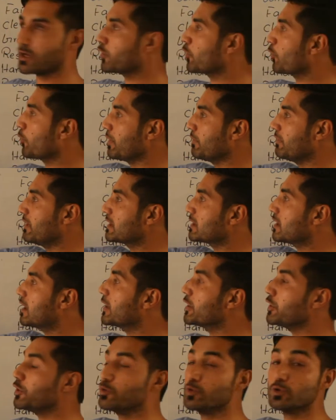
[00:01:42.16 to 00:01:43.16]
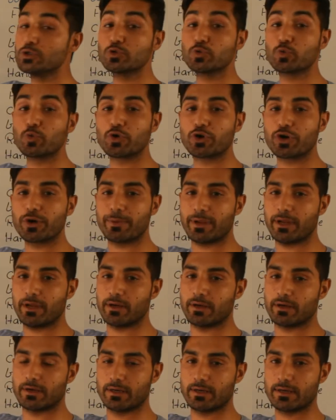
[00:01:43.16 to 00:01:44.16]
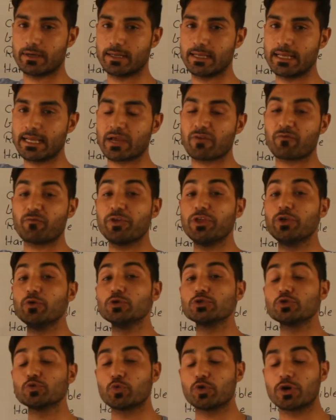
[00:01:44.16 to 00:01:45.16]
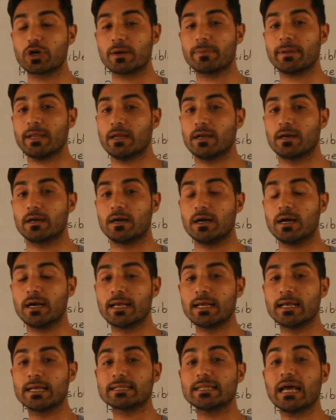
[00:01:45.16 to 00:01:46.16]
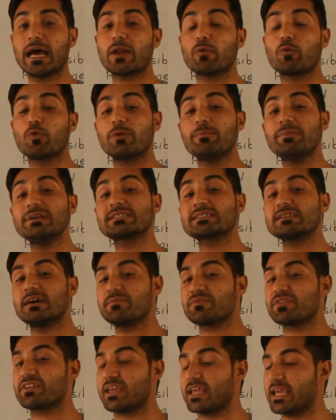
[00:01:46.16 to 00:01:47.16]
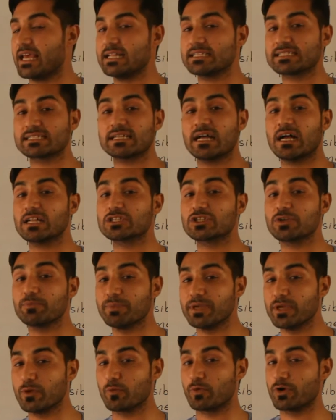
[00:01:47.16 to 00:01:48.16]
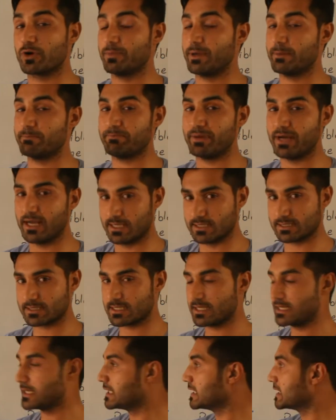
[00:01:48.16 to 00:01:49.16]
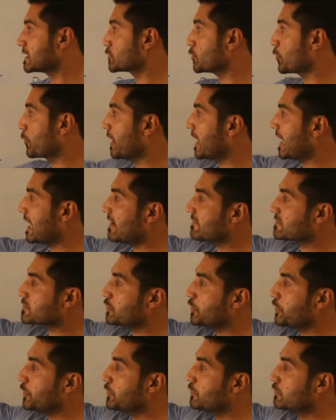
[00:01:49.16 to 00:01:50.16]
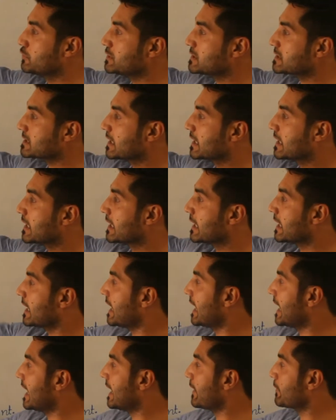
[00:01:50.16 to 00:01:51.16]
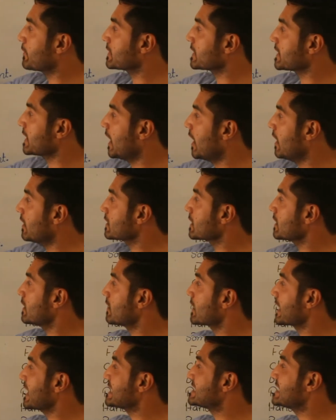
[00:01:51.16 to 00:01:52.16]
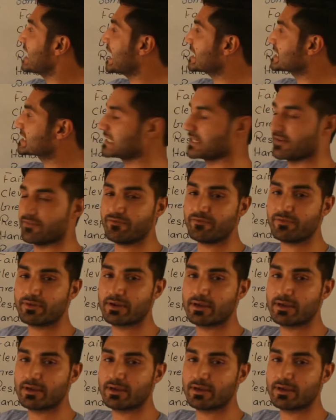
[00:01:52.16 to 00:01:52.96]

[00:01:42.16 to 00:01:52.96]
We will not use verb here. If we use verb here, that would be something else, not to be verb in past. So we have to use noun or adjective